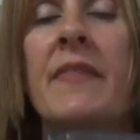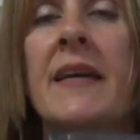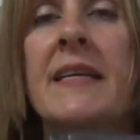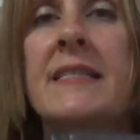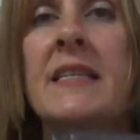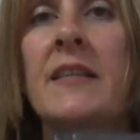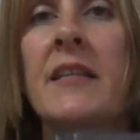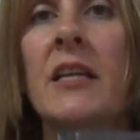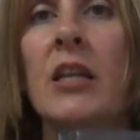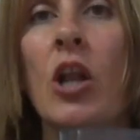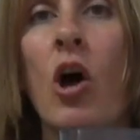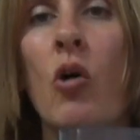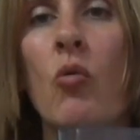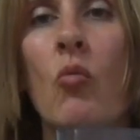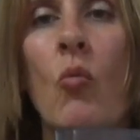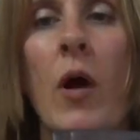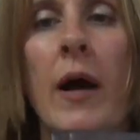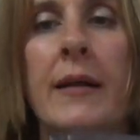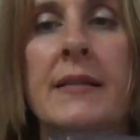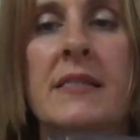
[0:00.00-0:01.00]
These are the
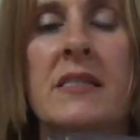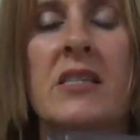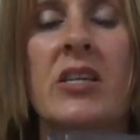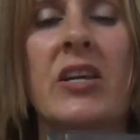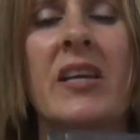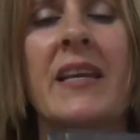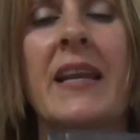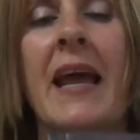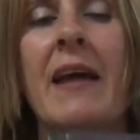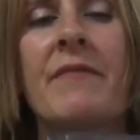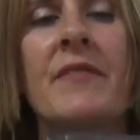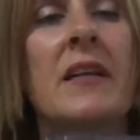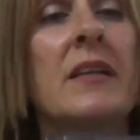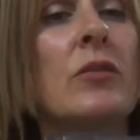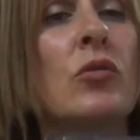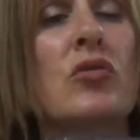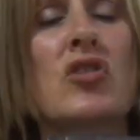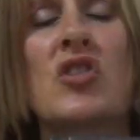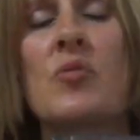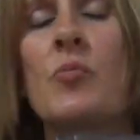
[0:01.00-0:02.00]
long ones. You can have the
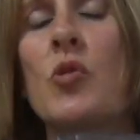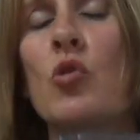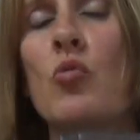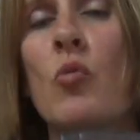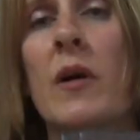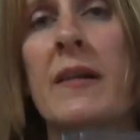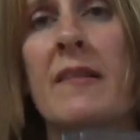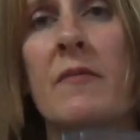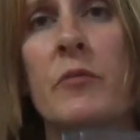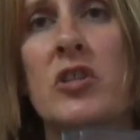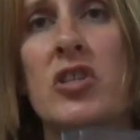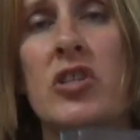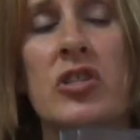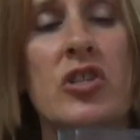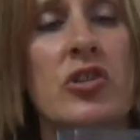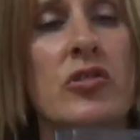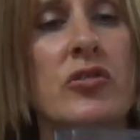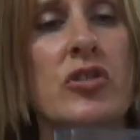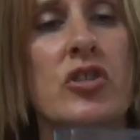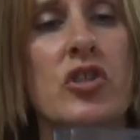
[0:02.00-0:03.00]
little small ones, which are
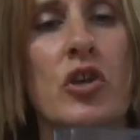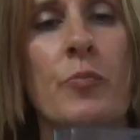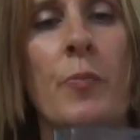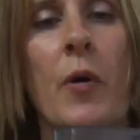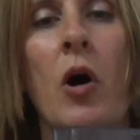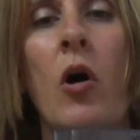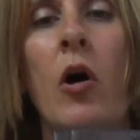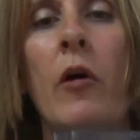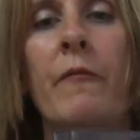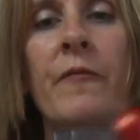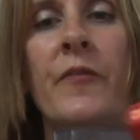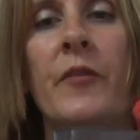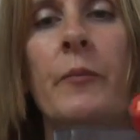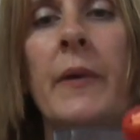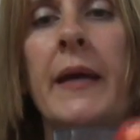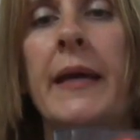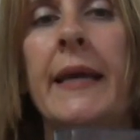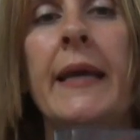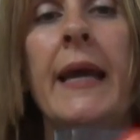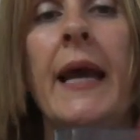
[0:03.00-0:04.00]
too super hot for
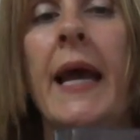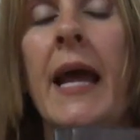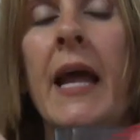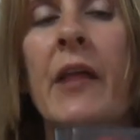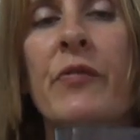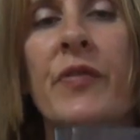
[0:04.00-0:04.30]
me.